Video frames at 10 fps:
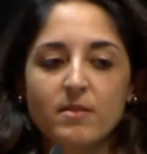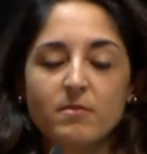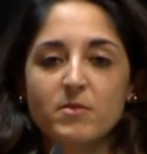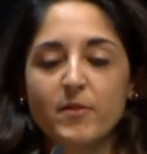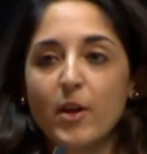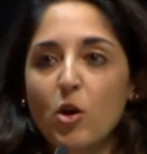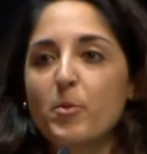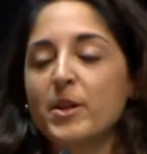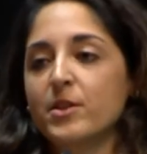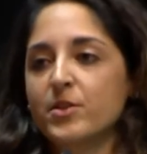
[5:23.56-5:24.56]

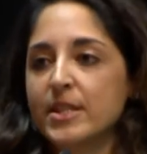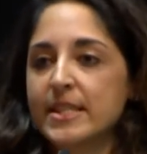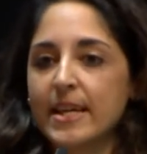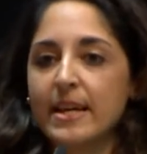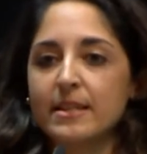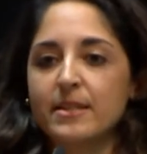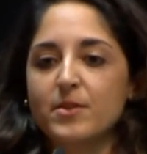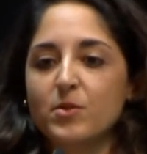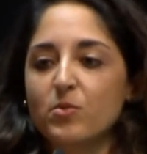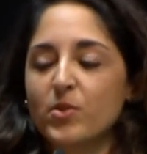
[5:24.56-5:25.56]
develop and
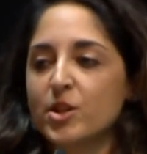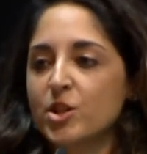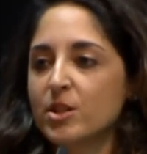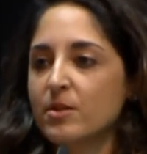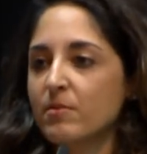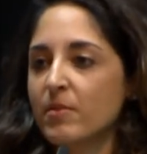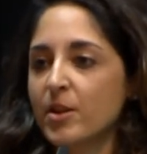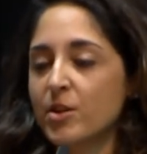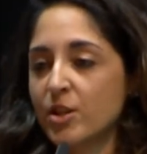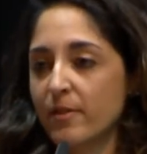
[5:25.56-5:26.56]
understand which
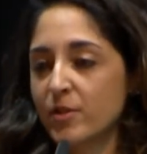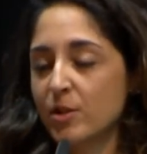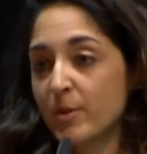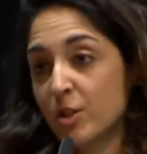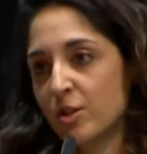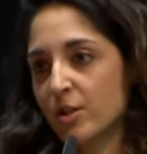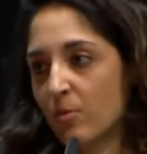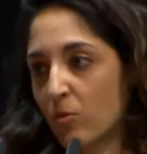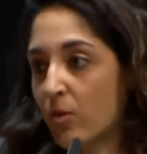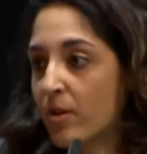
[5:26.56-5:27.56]
energy efficient measures are
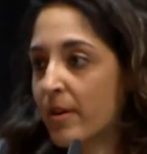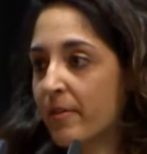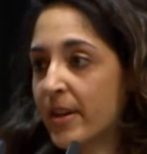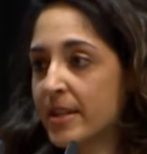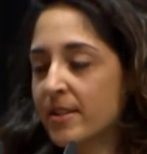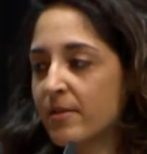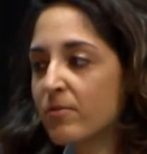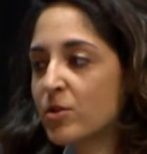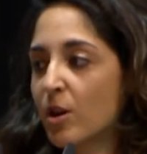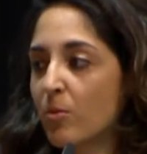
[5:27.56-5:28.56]
more effective,
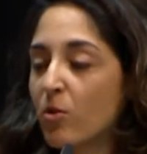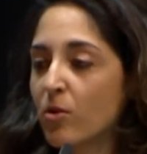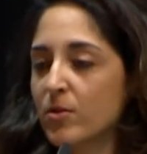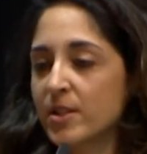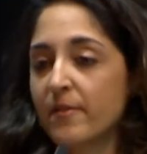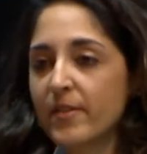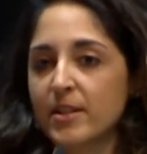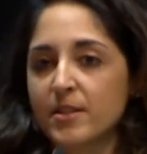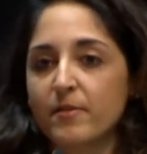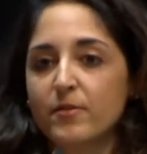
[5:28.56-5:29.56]
which are more cost
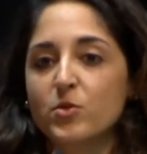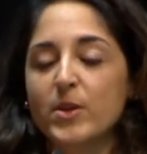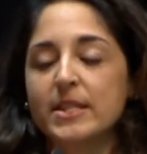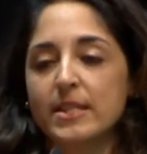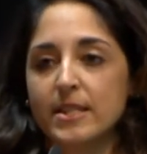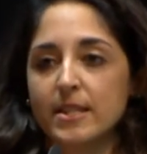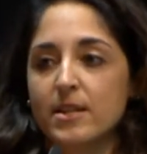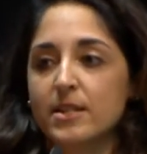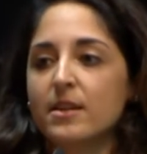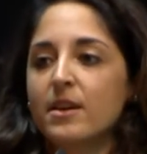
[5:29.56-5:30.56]
effective to assist
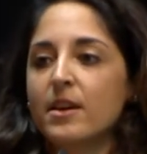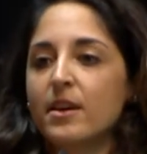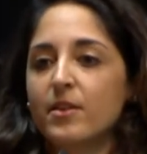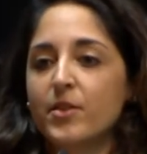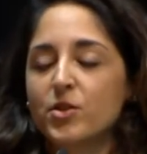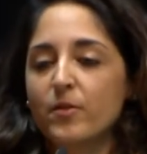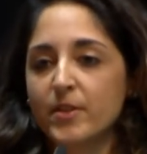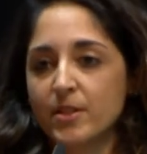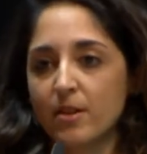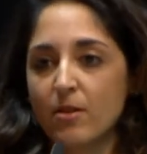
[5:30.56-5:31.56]
us in
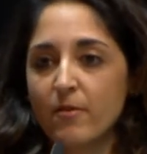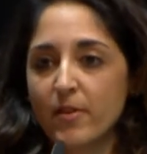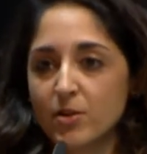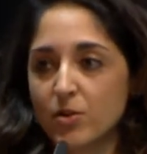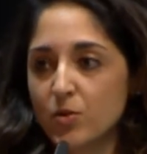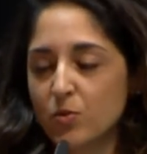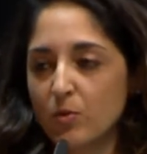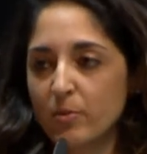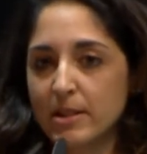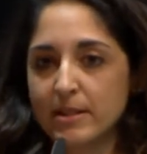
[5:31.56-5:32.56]
retrofitting of other
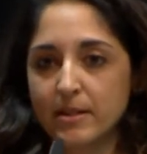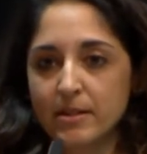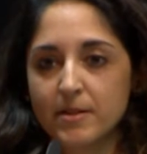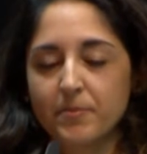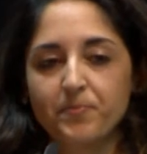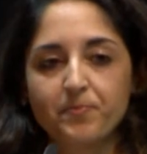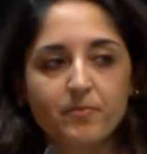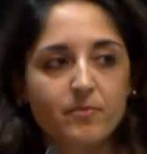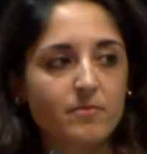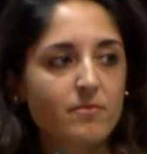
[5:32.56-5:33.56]
school buildings.
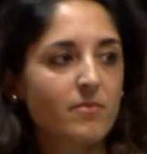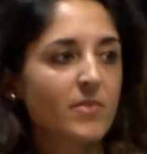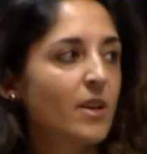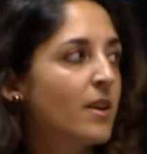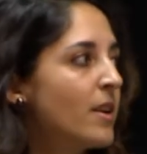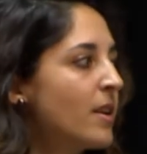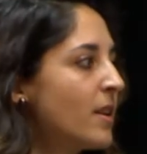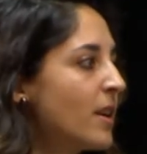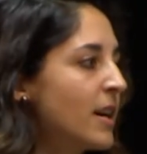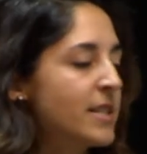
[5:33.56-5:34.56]

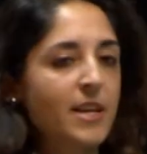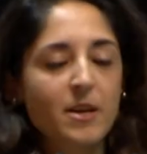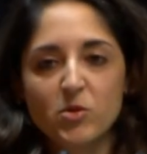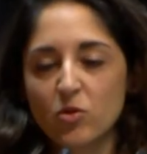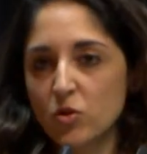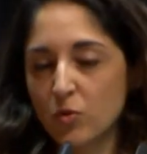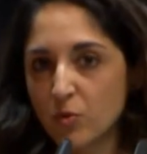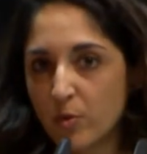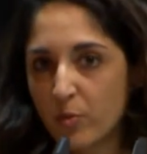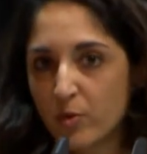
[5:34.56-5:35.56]
The aim is also
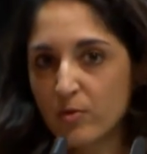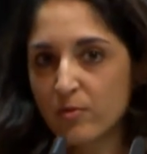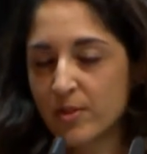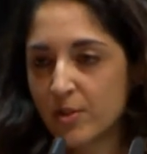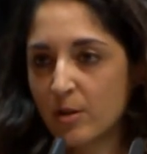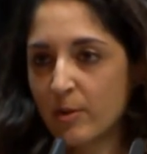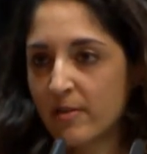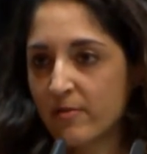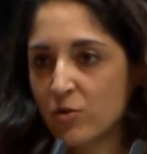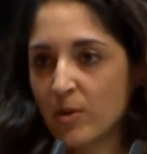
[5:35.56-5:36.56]
to improve the thermal
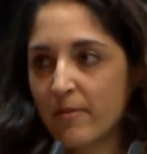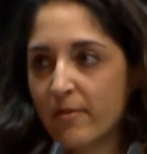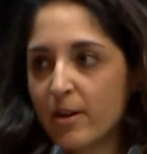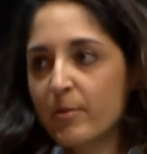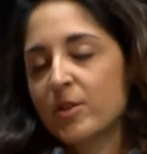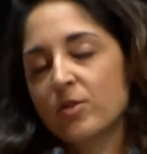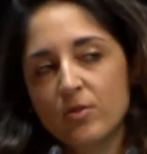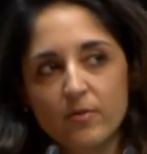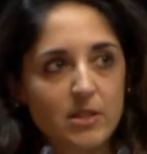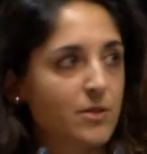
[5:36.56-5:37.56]
and visual environment and
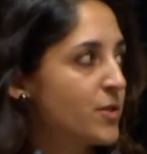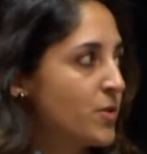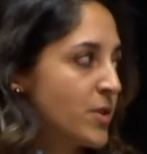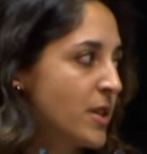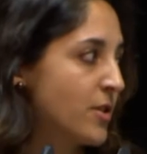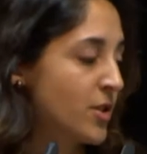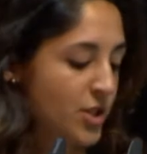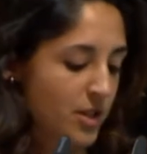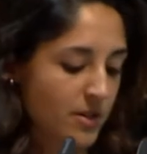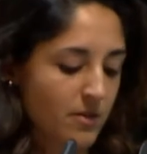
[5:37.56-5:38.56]
obviously reduce the
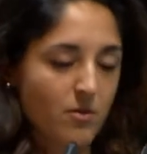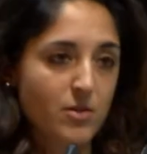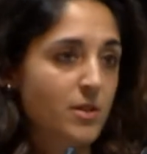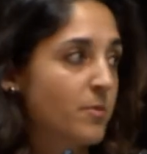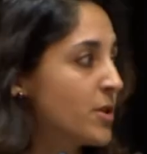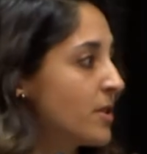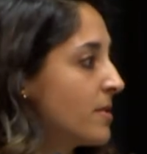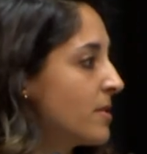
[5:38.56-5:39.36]
energy consumption.